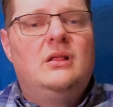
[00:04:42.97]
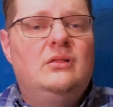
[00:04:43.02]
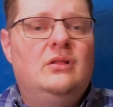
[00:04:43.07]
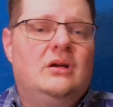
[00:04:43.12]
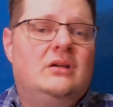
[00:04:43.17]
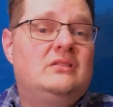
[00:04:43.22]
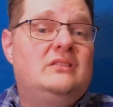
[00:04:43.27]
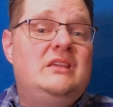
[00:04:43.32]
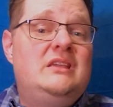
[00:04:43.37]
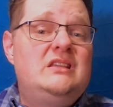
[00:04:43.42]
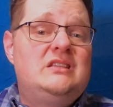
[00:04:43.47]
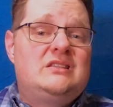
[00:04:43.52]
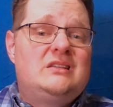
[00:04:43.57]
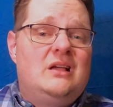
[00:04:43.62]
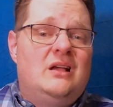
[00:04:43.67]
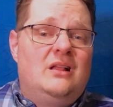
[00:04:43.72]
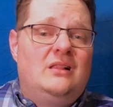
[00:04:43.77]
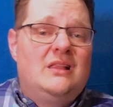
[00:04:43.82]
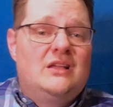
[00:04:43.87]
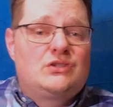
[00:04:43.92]
Look,
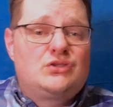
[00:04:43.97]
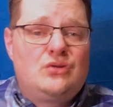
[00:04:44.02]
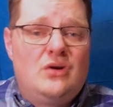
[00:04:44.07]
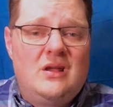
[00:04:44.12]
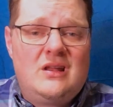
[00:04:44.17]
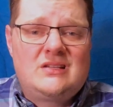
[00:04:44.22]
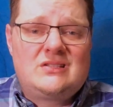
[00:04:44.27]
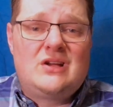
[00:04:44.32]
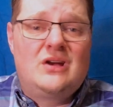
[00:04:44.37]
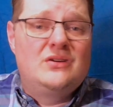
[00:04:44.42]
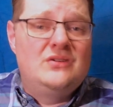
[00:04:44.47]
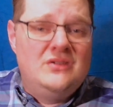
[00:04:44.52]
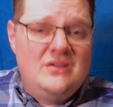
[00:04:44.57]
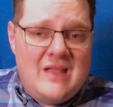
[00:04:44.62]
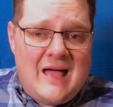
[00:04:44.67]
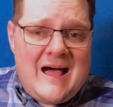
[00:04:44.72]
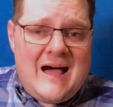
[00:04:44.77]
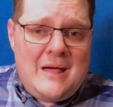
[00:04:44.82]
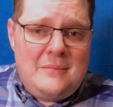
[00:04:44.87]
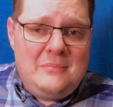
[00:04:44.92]
these electronics are
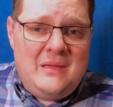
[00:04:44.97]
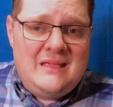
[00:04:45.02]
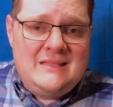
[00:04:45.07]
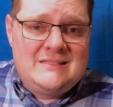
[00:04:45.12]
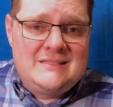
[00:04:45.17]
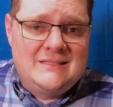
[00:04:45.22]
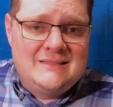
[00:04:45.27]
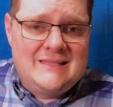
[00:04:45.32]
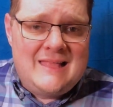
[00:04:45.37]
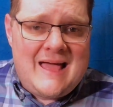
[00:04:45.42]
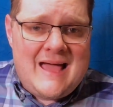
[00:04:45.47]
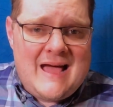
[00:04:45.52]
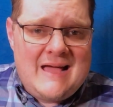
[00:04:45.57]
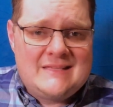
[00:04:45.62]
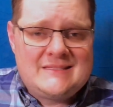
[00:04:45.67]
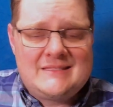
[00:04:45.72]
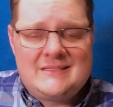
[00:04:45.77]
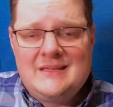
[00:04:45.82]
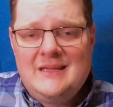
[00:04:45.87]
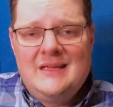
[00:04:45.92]
not made to
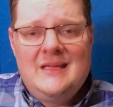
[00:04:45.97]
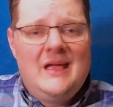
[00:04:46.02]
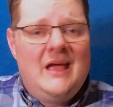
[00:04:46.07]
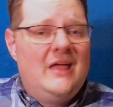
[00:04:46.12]
last,